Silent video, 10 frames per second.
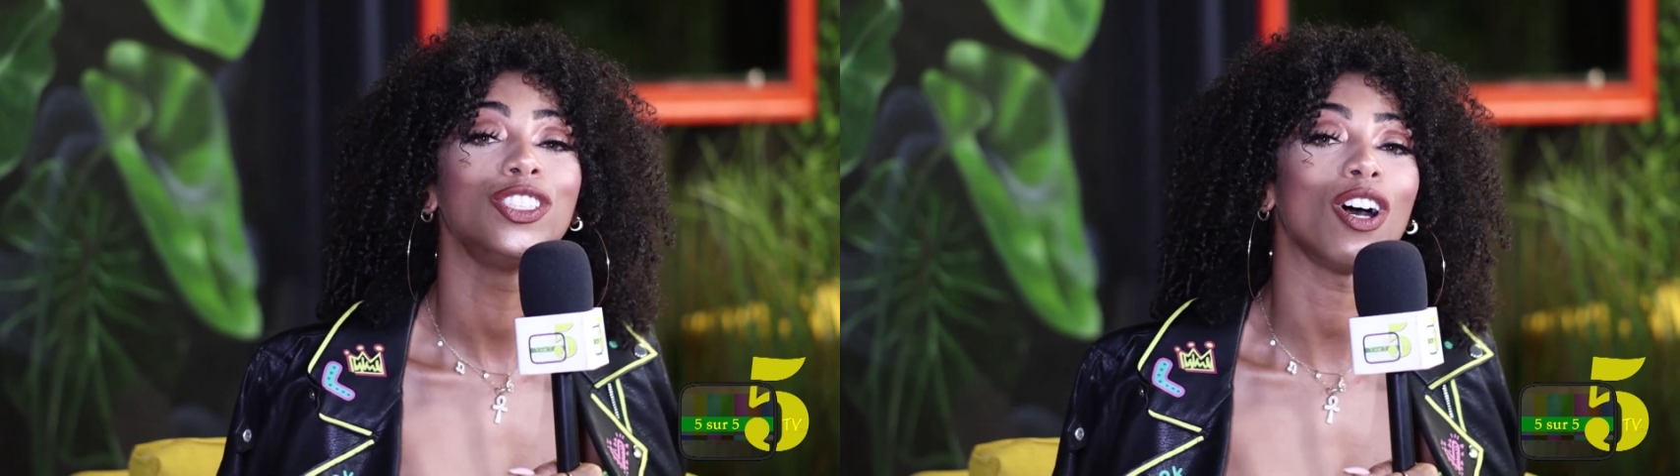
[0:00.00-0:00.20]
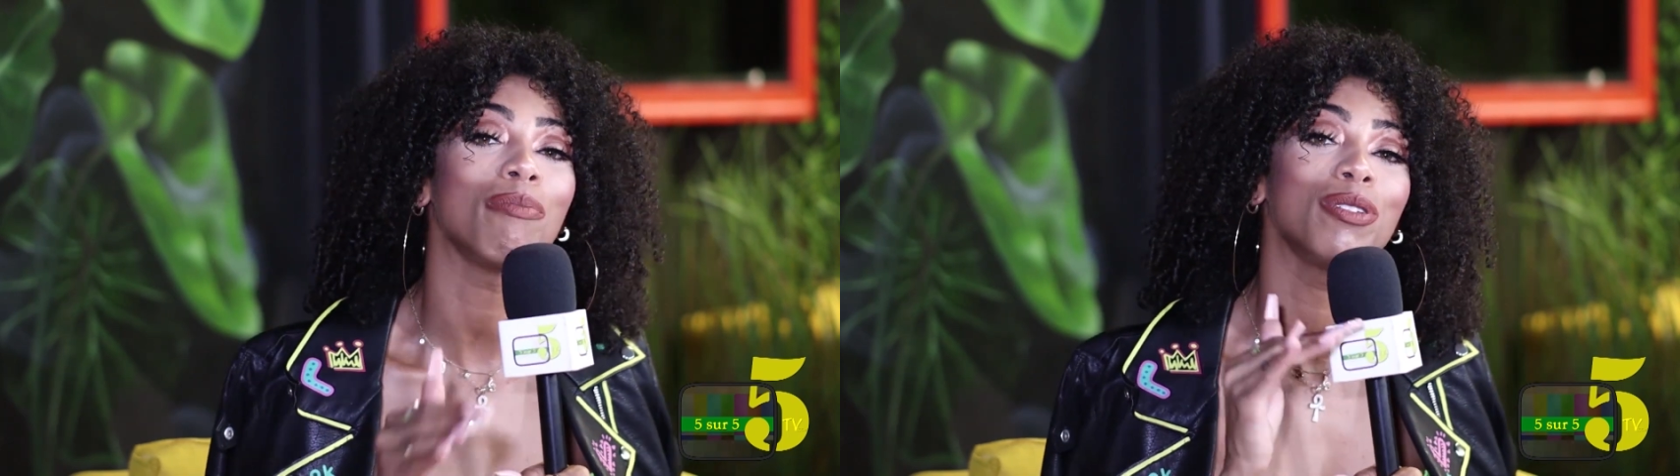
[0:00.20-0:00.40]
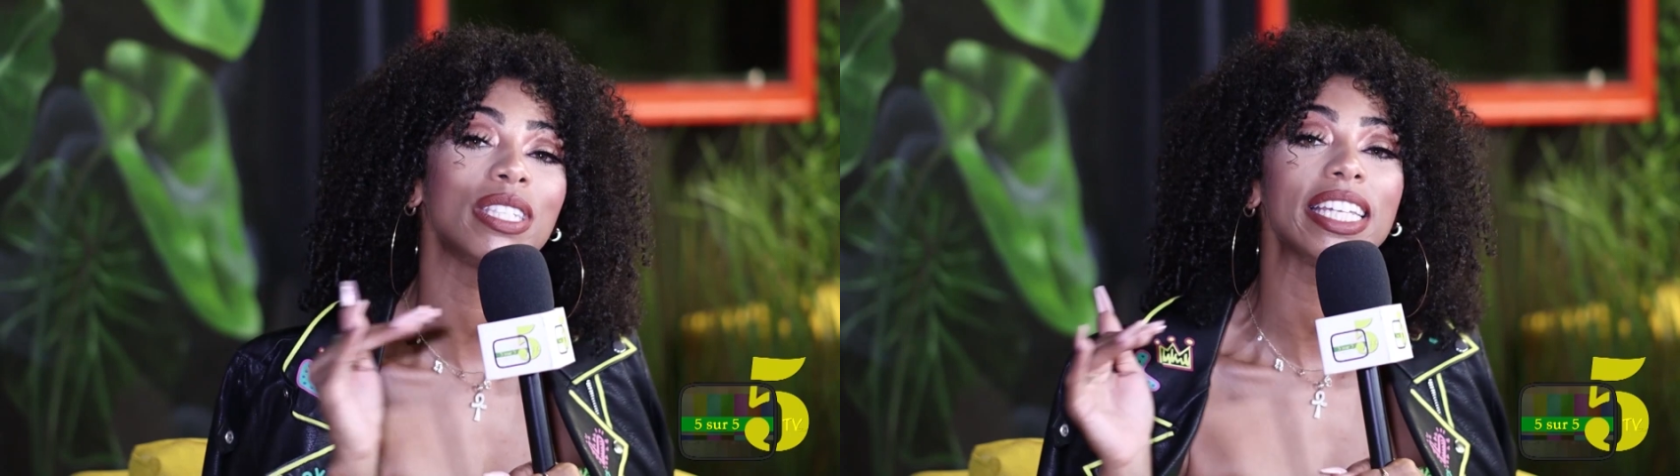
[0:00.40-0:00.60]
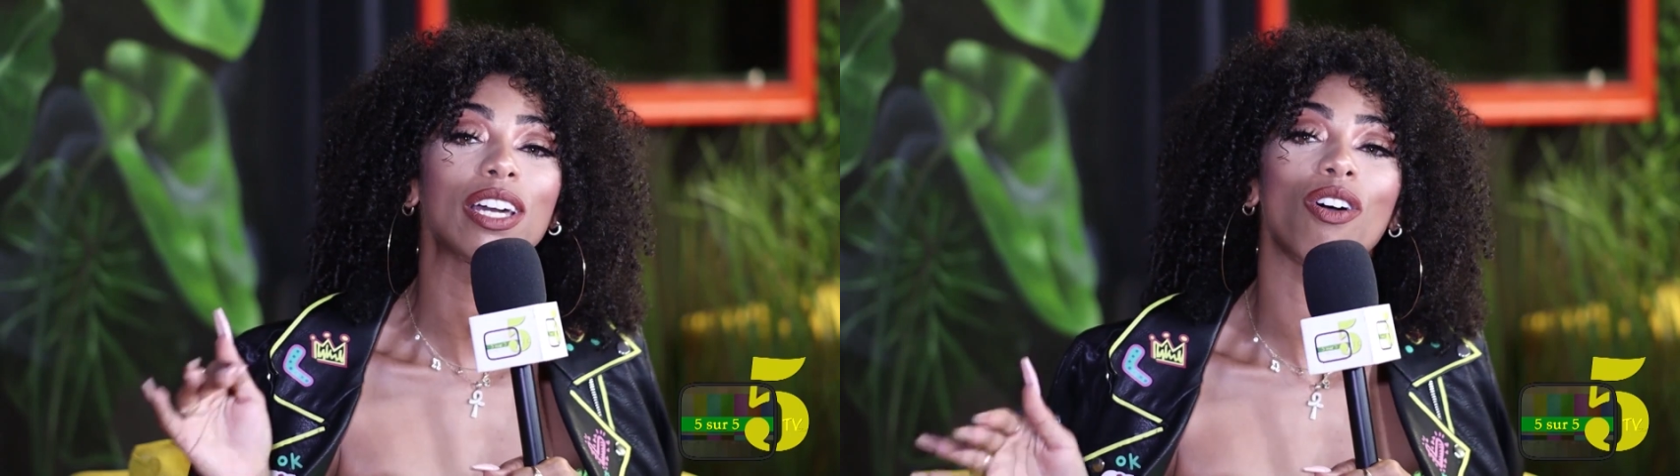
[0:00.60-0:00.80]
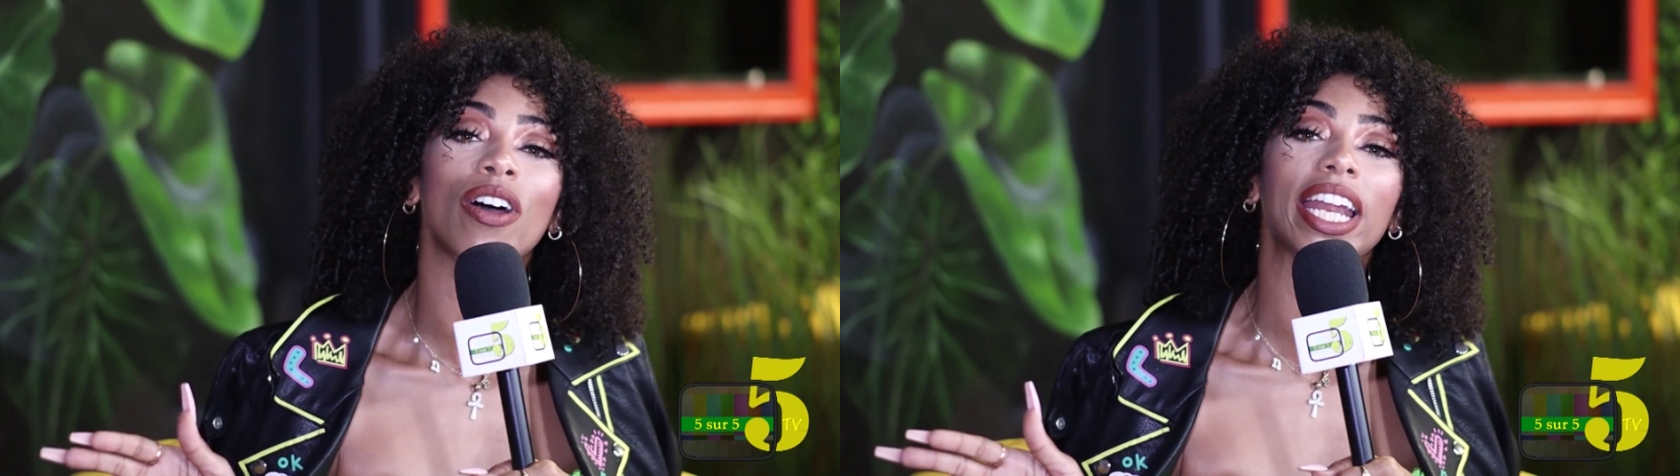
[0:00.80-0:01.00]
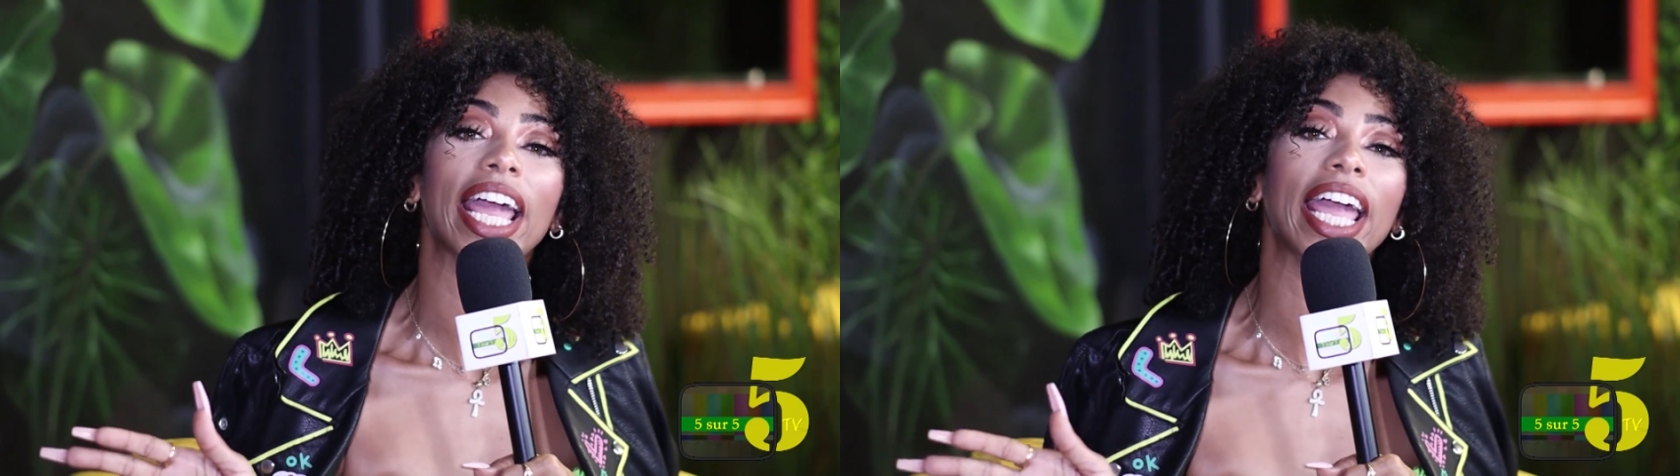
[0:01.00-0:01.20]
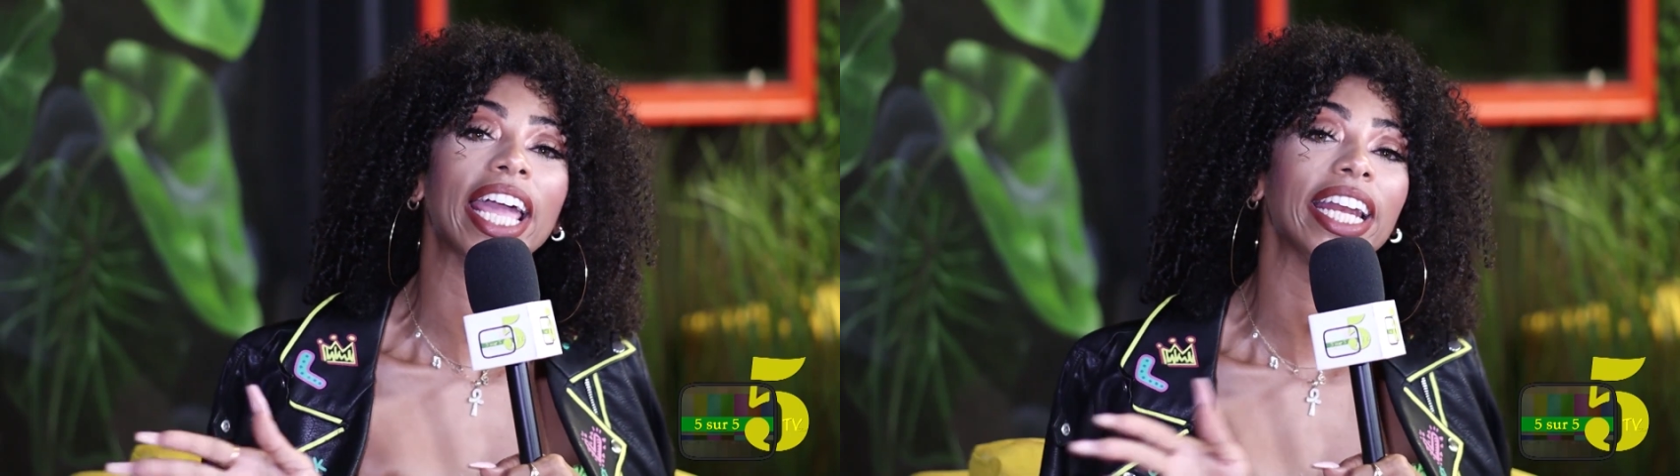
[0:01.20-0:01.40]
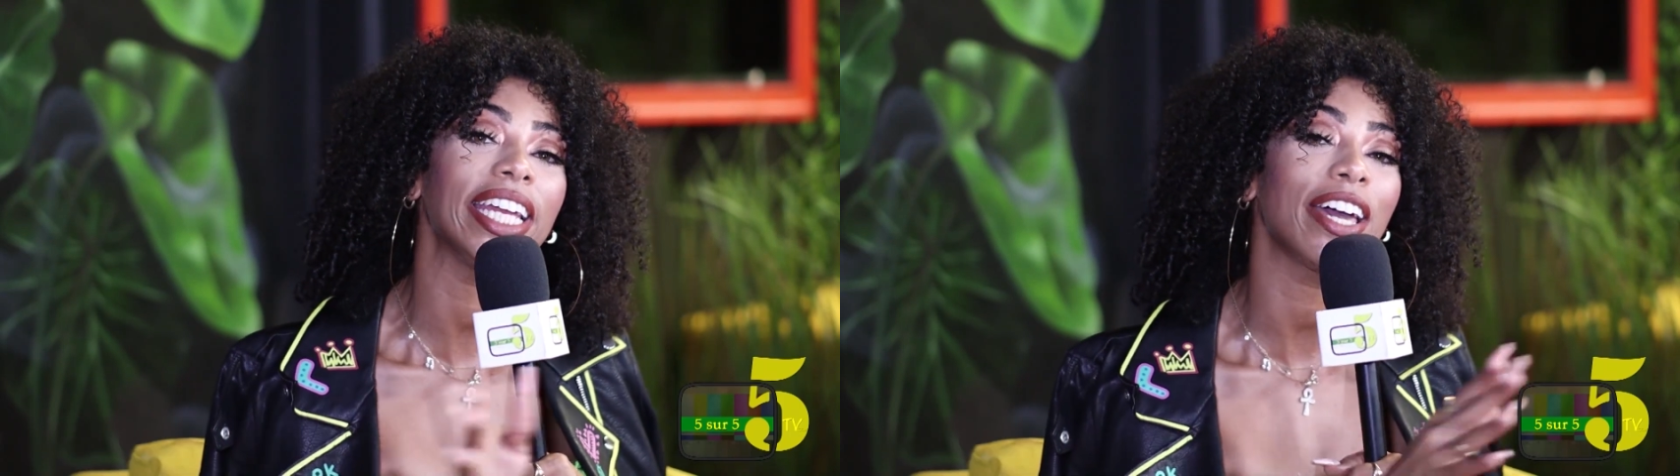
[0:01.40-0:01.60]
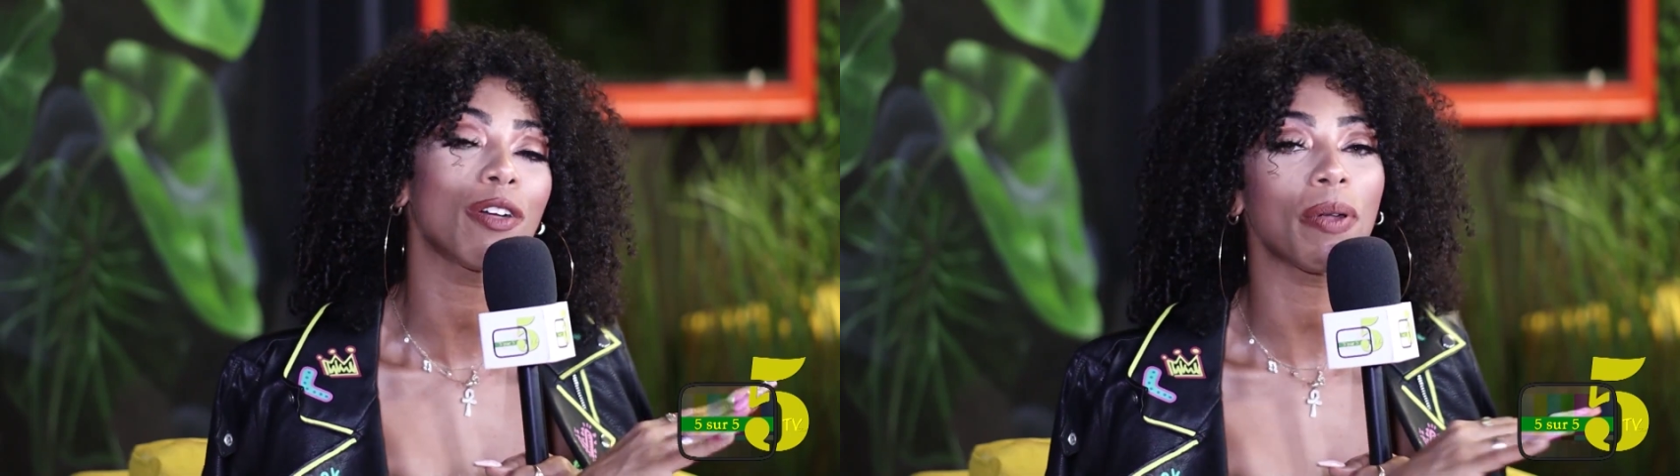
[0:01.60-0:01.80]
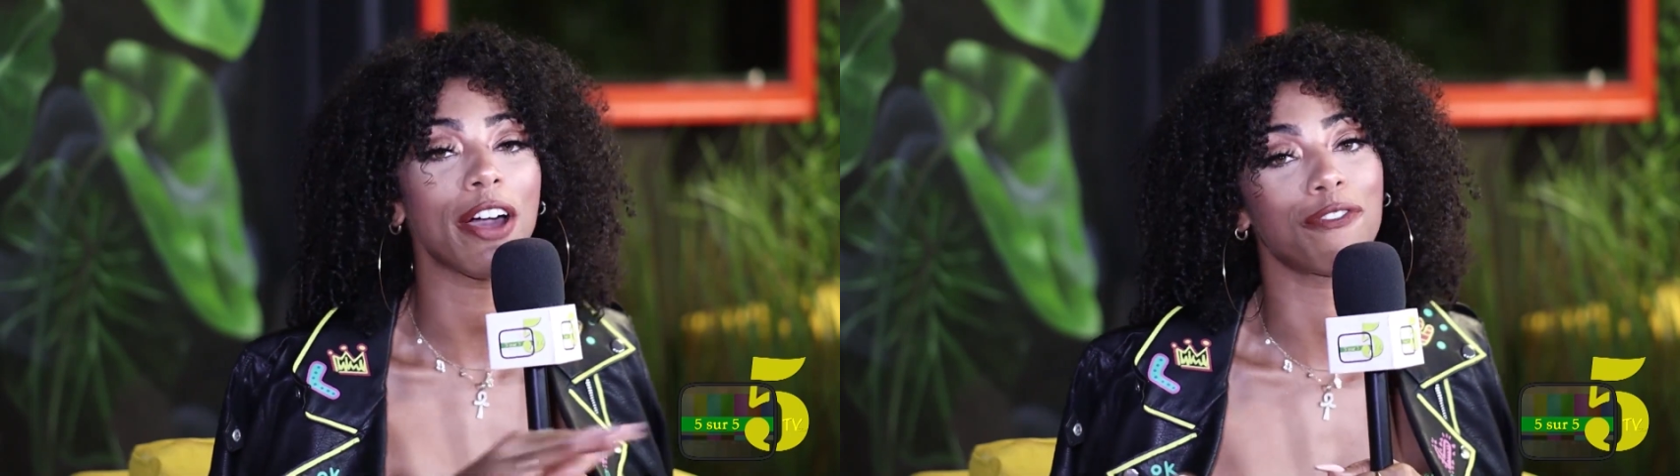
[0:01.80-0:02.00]
Dawn Musique on any
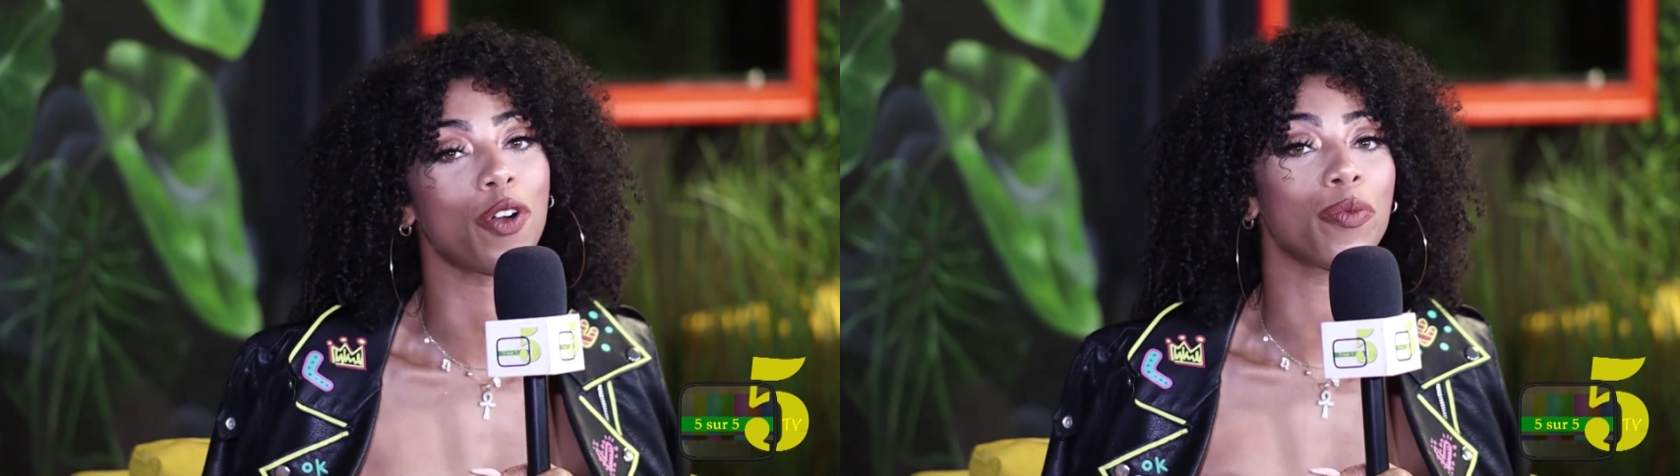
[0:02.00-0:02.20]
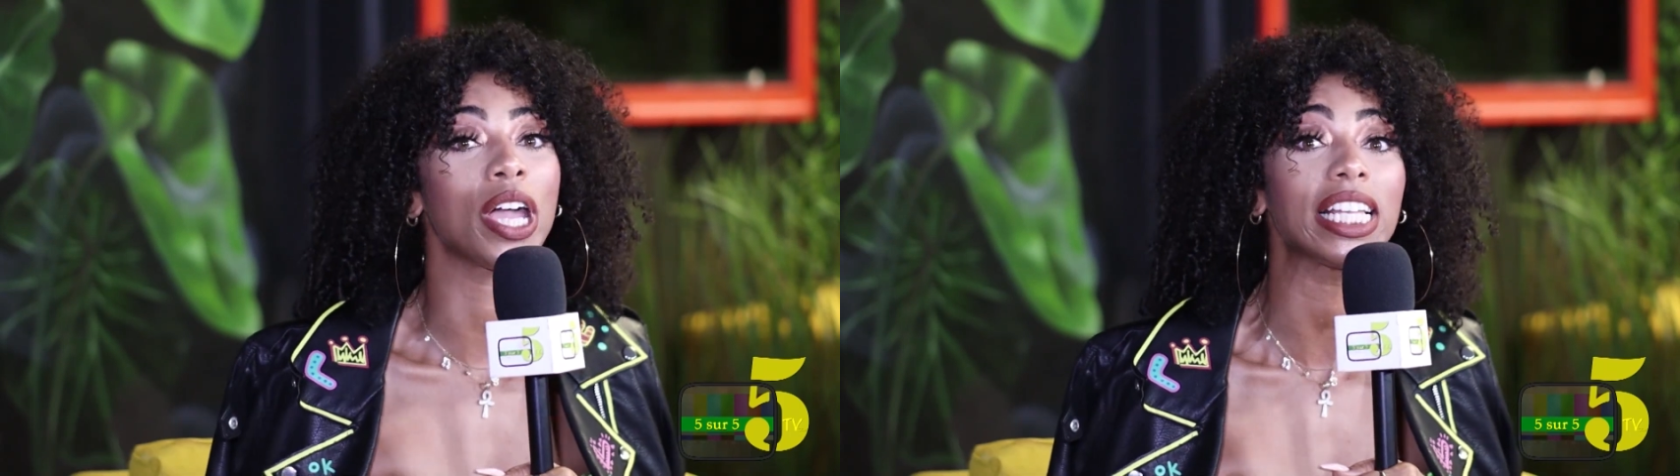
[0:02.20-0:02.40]
other platform.